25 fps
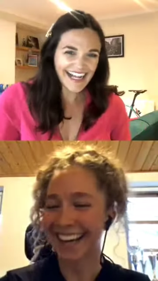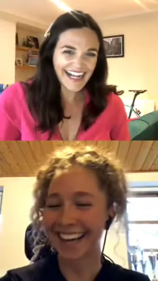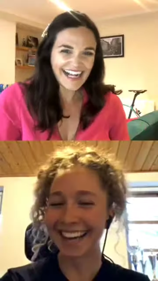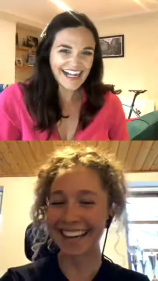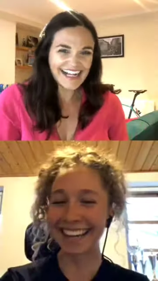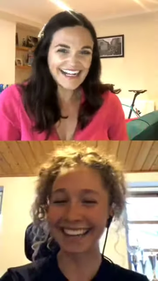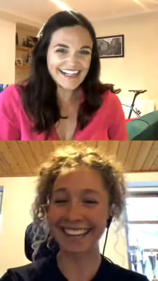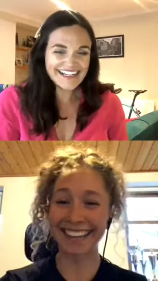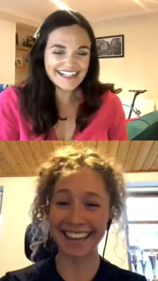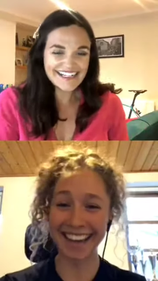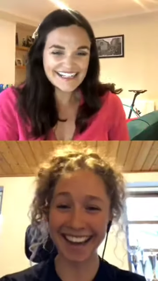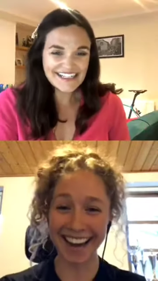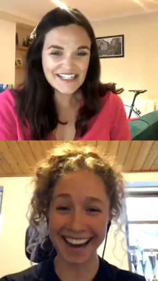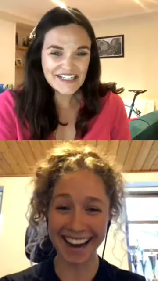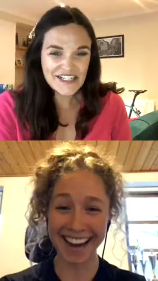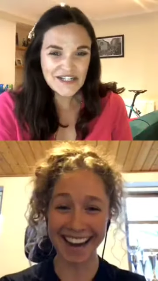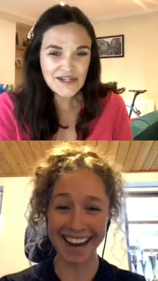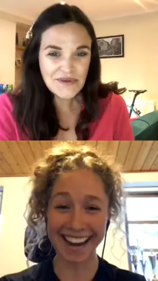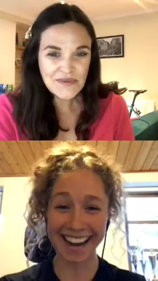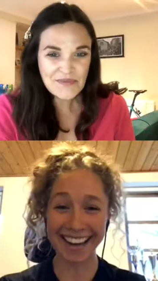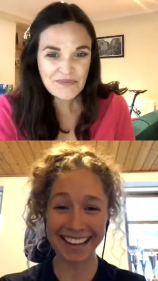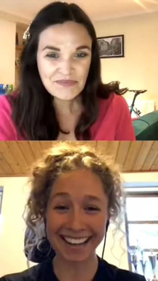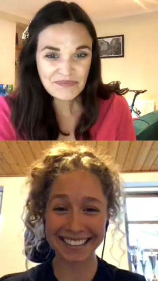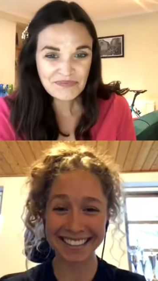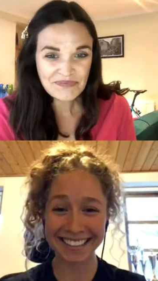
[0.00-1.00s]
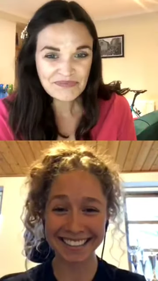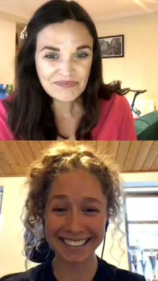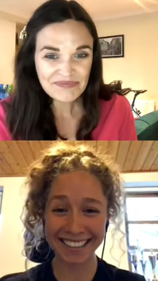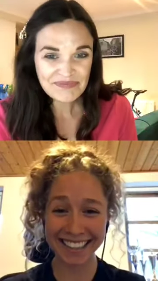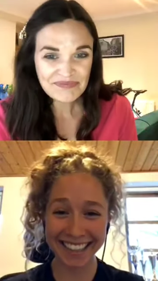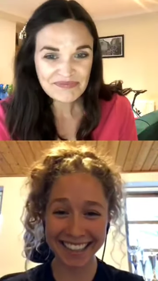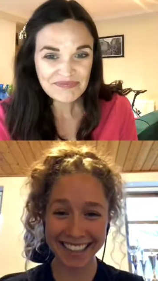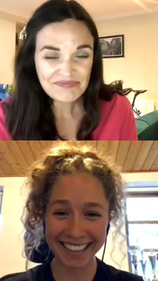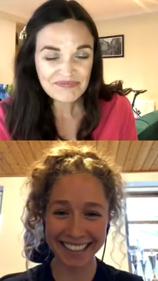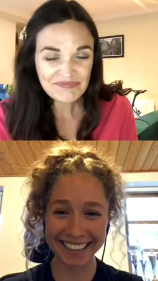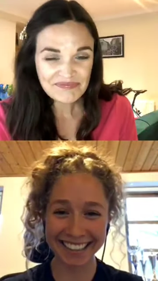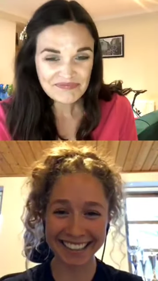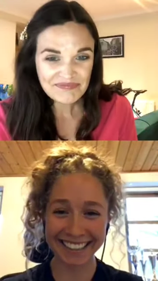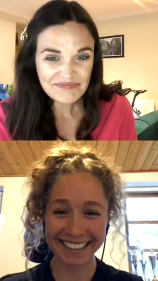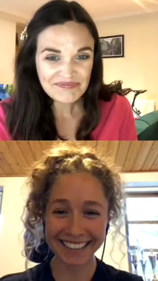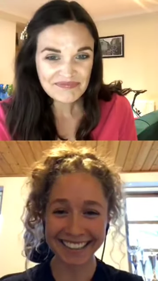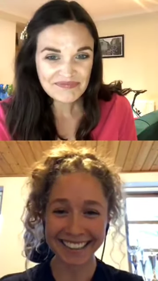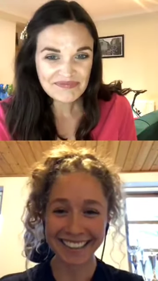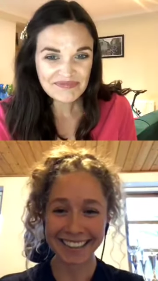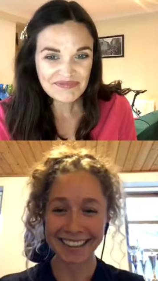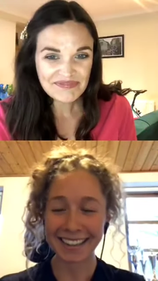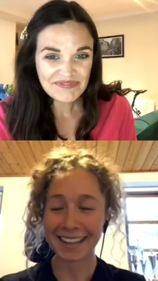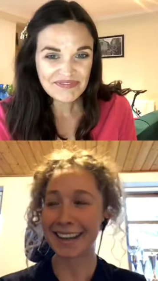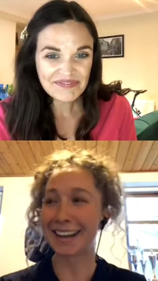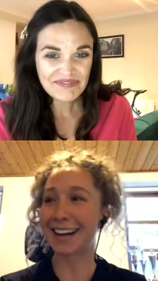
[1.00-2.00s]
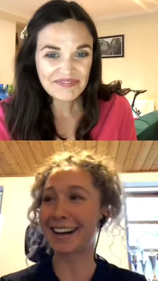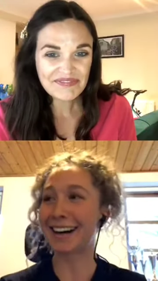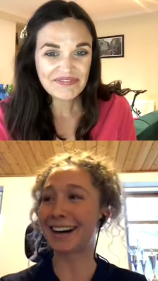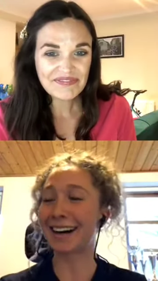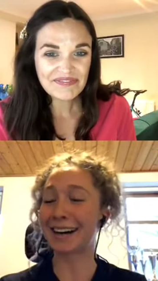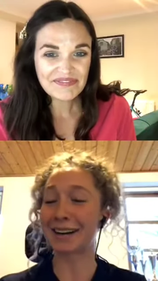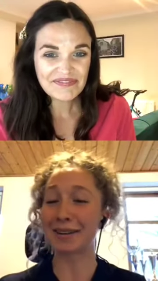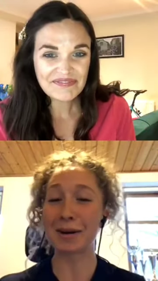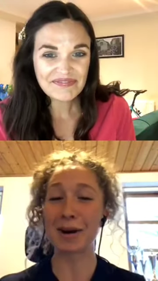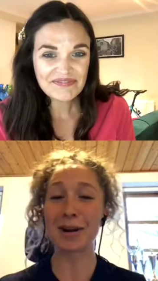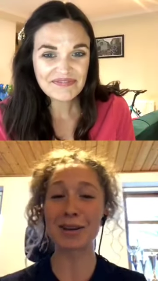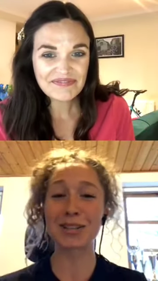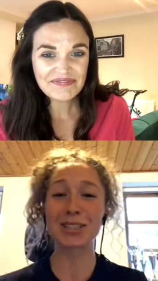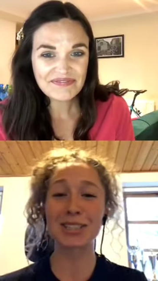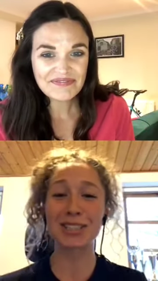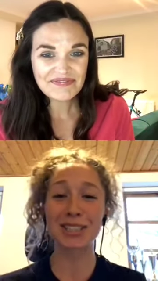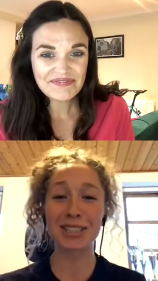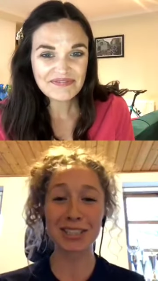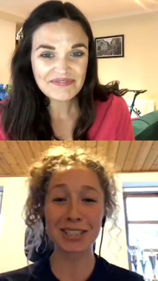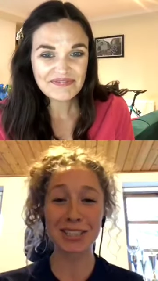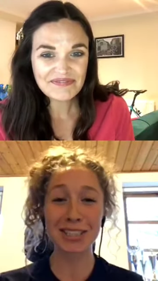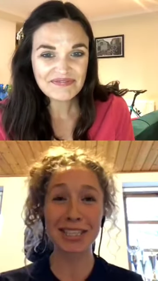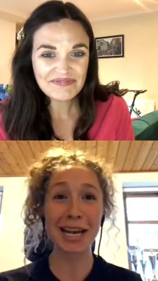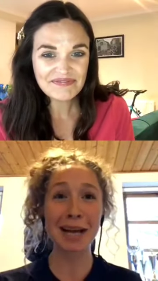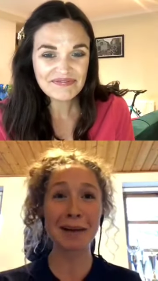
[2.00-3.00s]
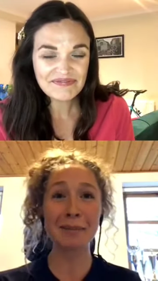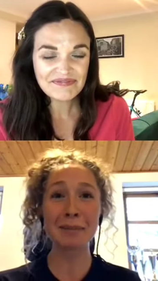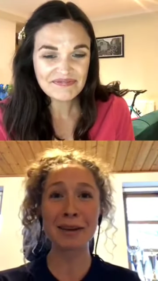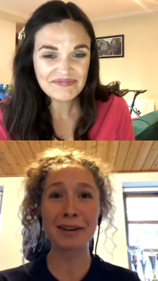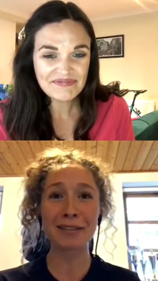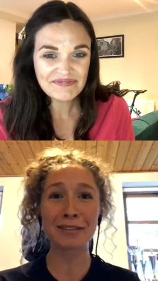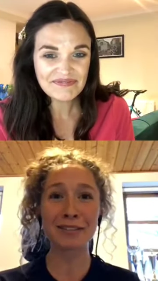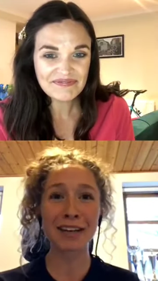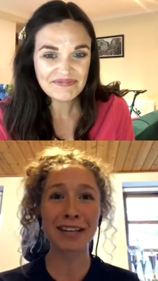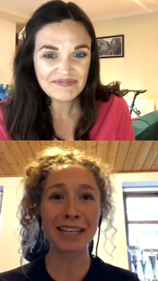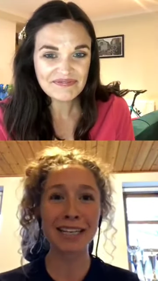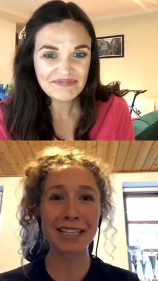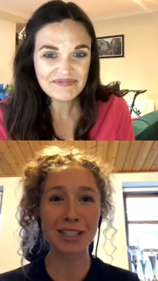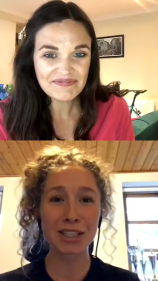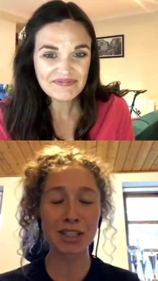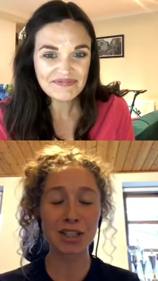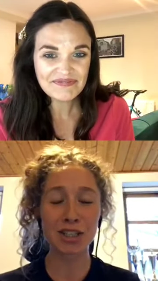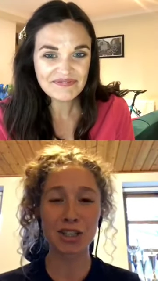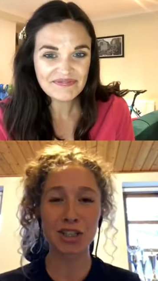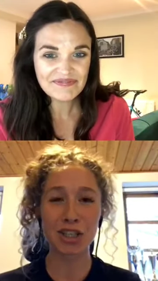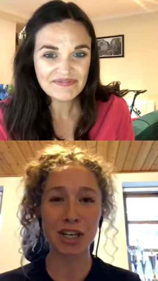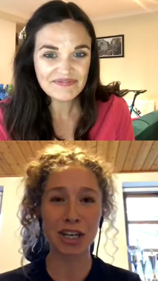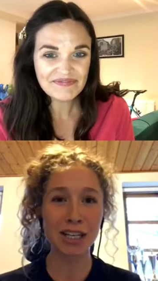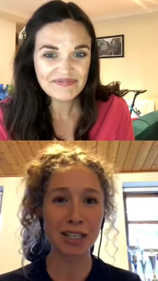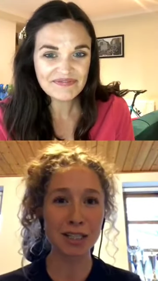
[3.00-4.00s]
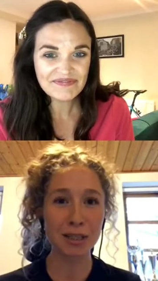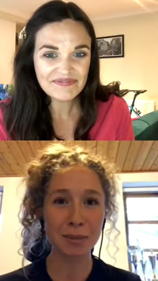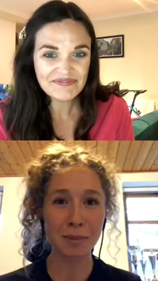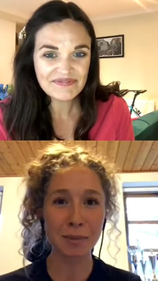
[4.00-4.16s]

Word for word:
Speaker 1: I did. So tell me if I need to change my